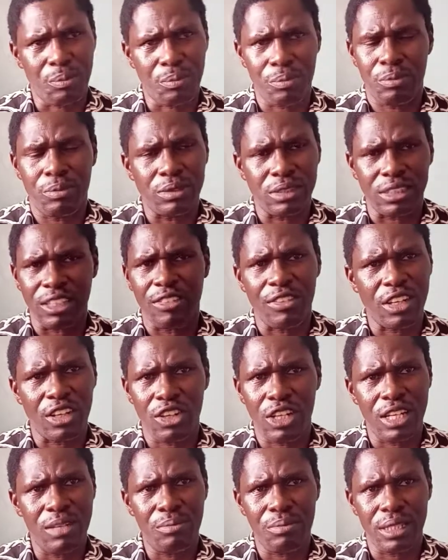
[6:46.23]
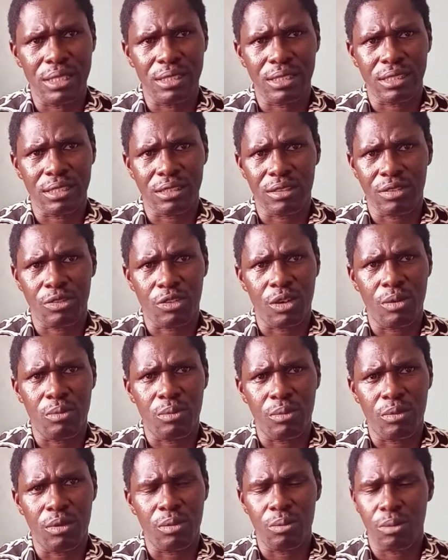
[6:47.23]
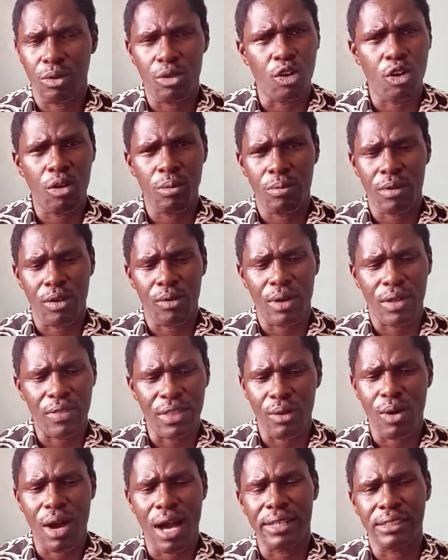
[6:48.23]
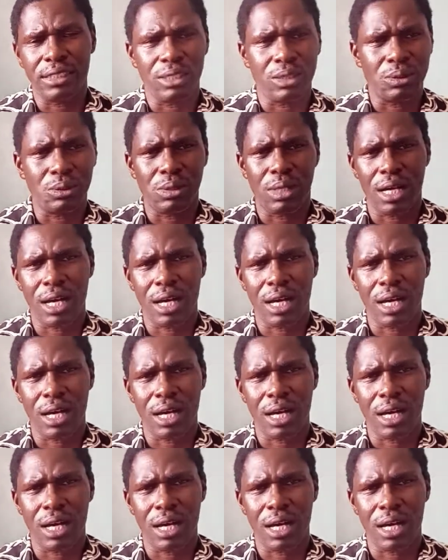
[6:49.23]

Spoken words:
several MPs from Bungoma were the ones who